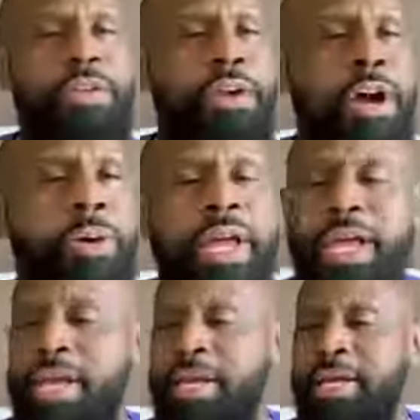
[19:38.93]
you know,
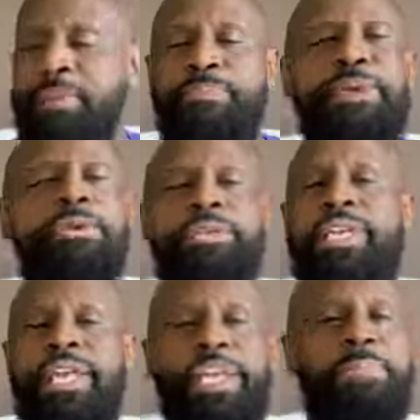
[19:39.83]

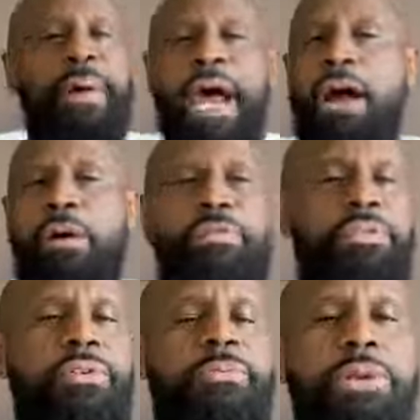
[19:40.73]
music is
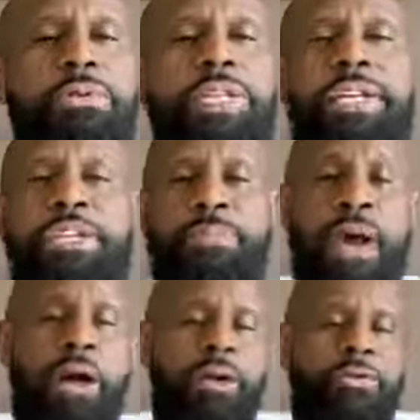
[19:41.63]
powerful. Music is
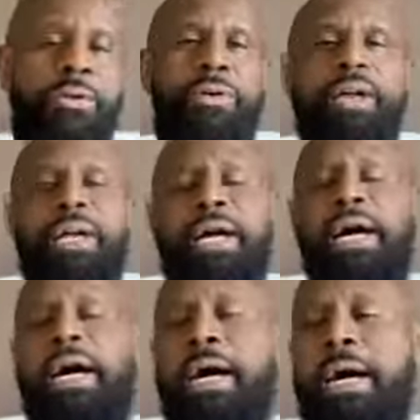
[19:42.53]
powerful.
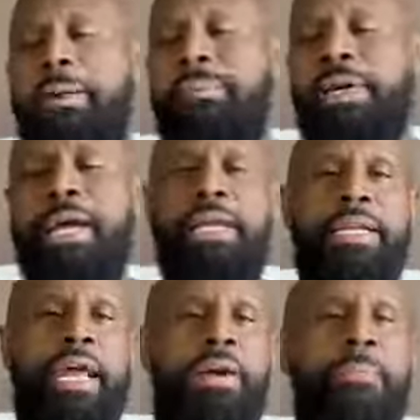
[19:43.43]
Um,
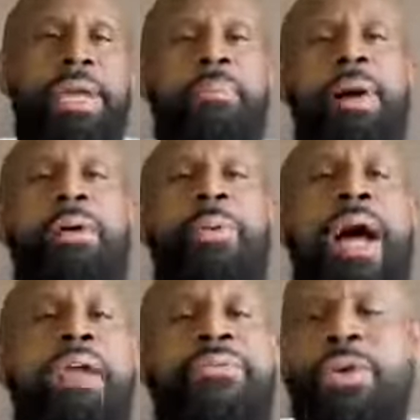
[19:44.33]
now, me and my
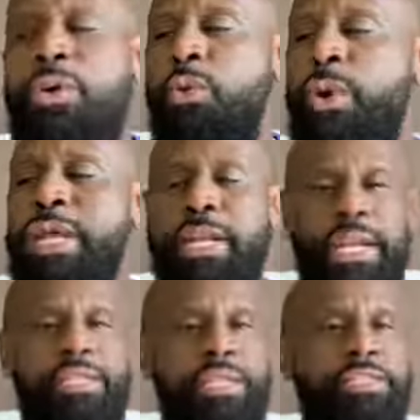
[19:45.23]
wife, we
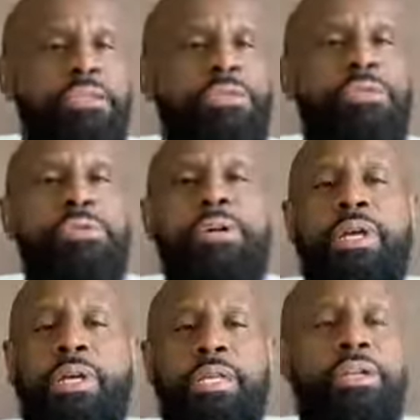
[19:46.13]
listen to
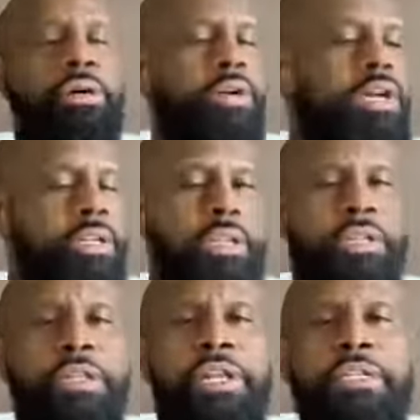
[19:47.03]
you know good
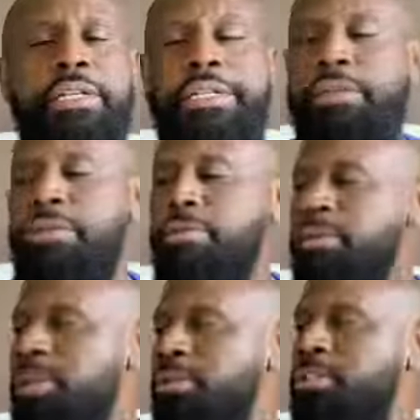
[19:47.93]
listen
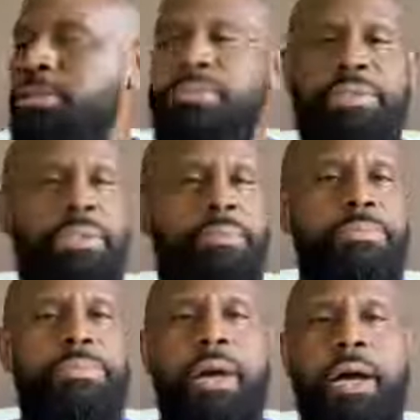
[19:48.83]
to you know some
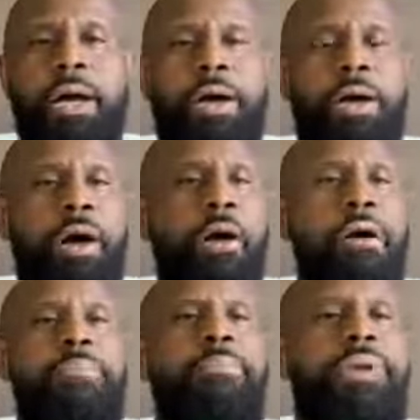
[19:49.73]
some uh,
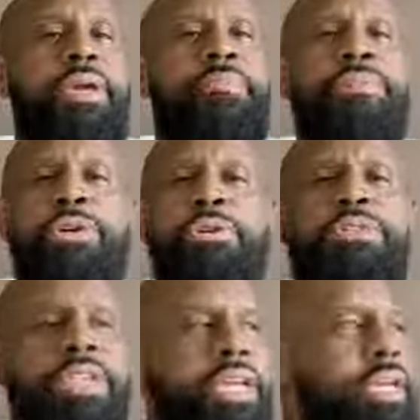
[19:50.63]
R&B
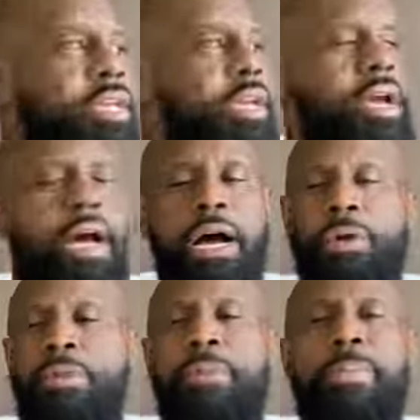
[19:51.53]
music,
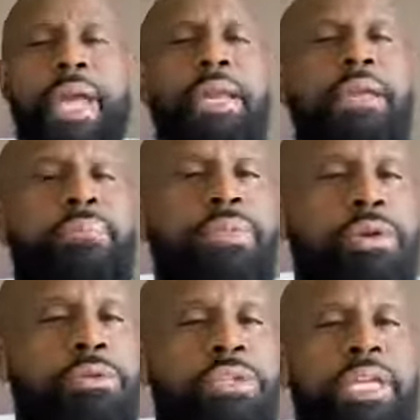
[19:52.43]
uh, romantic
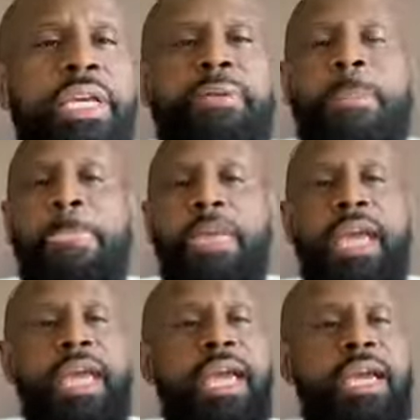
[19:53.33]
music,
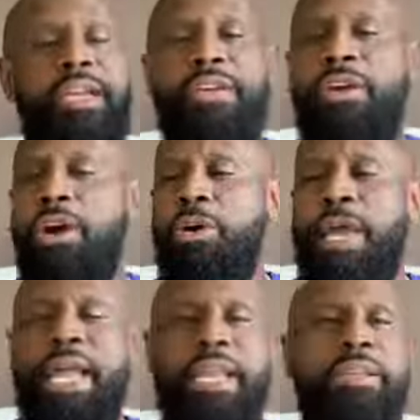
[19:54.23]
and you
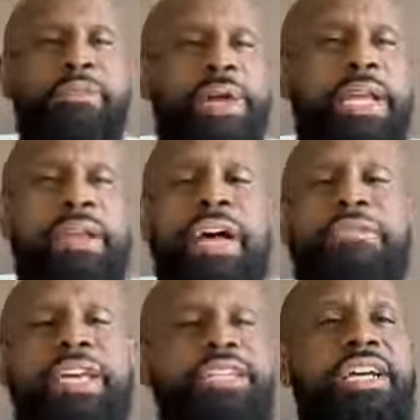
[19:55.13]
know and we
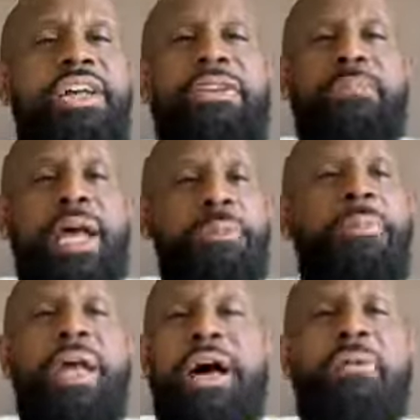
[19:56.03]
love each other. Blah
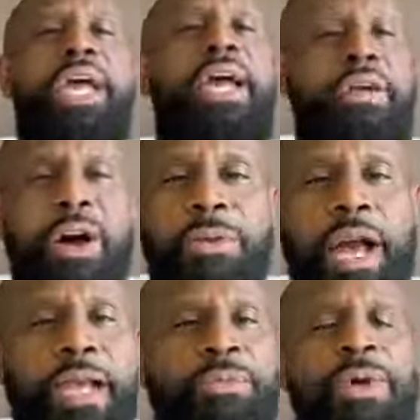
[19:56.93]
blah blah. Okay, all
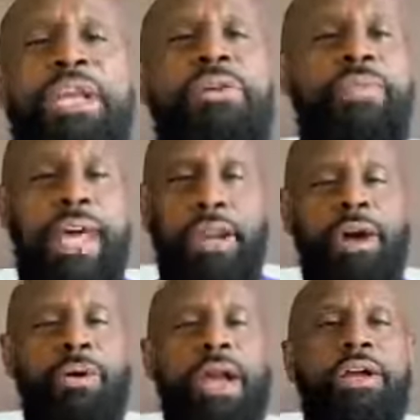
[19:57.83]
right, we do that.
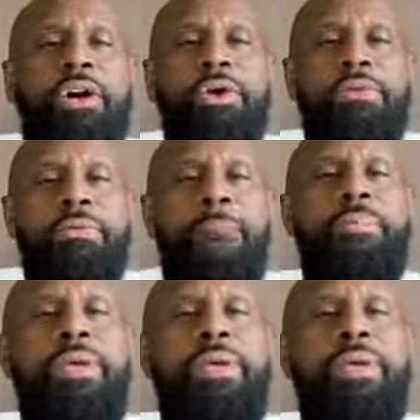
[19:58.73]
All right, cool.